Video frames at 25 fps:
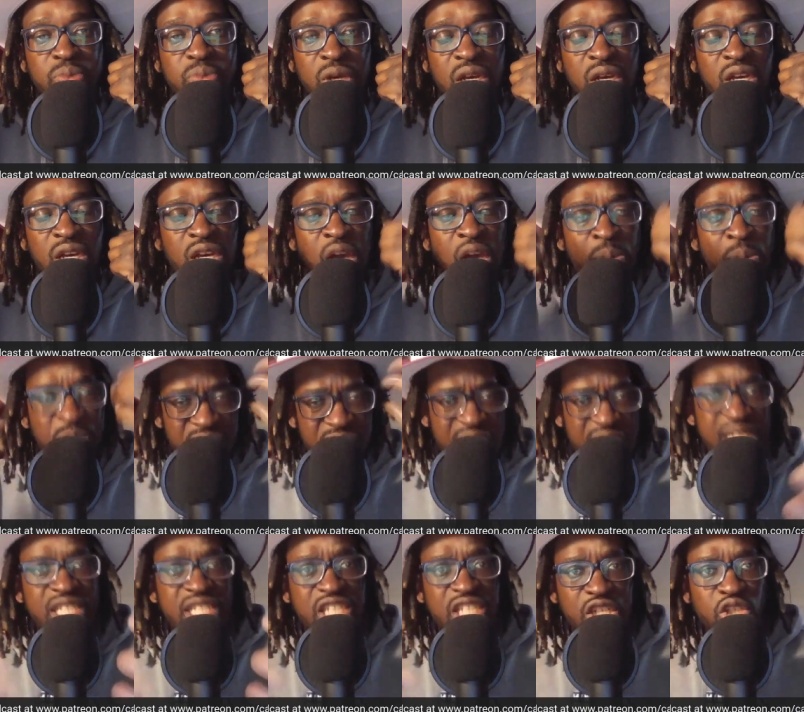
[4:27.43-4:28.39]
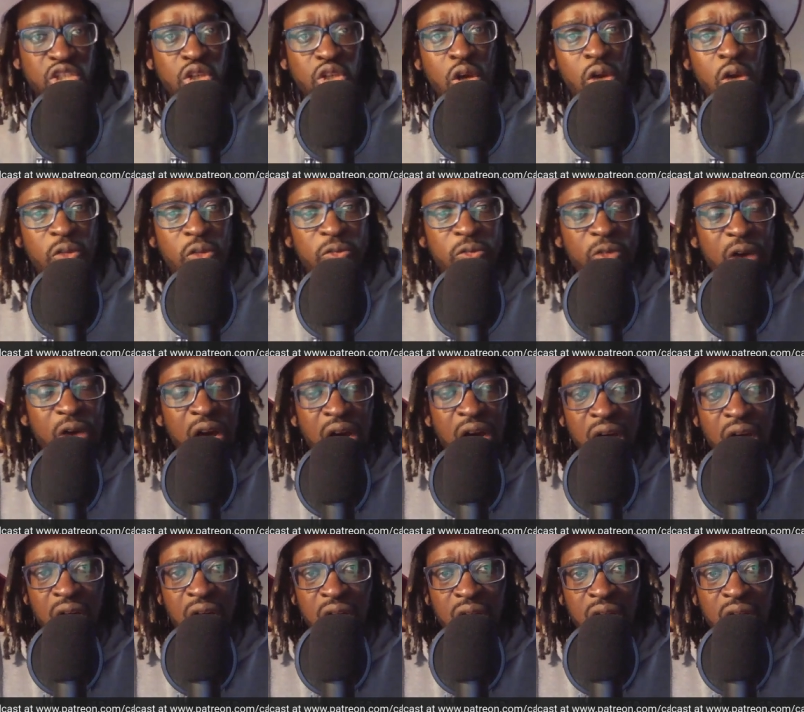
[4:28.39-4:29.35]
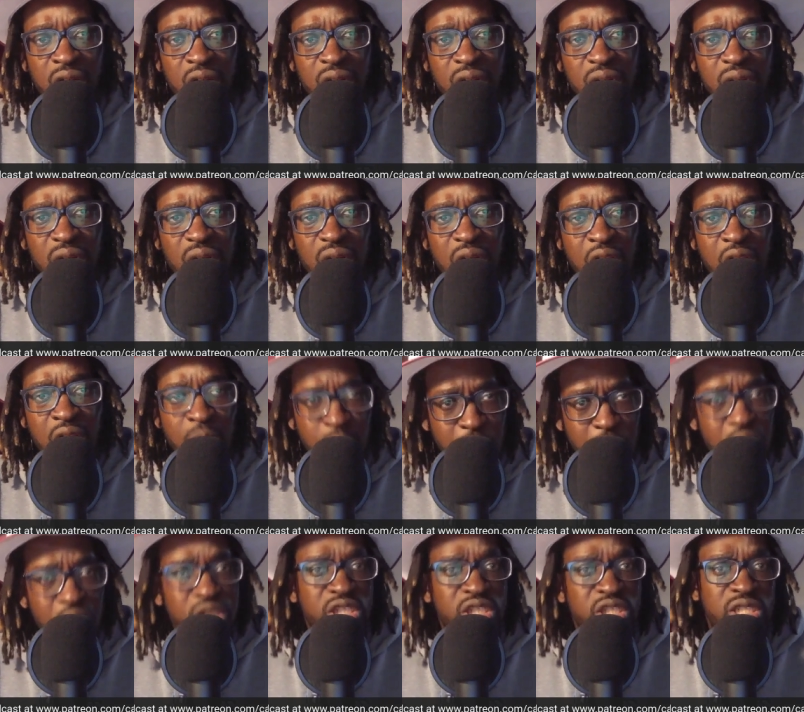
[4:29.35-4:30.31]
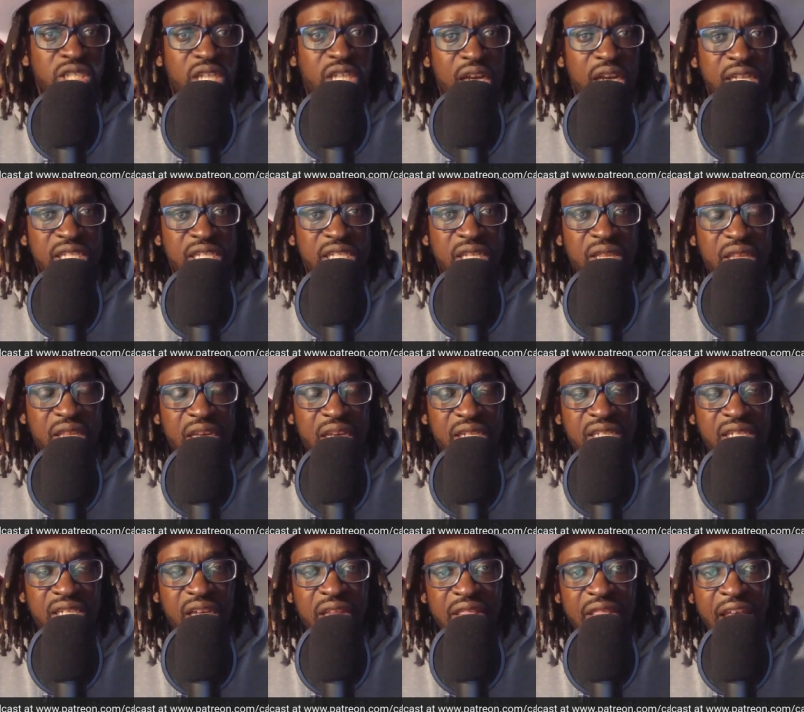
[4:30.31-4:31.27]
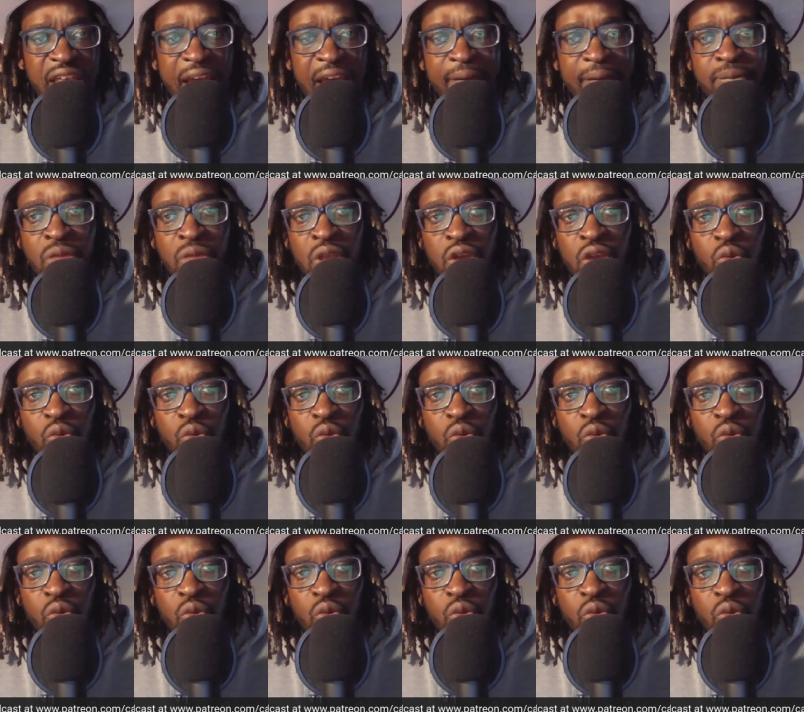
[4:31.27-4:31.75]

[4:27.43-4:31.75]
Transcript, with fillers: uh, a percentage off our our merchandise and things like that.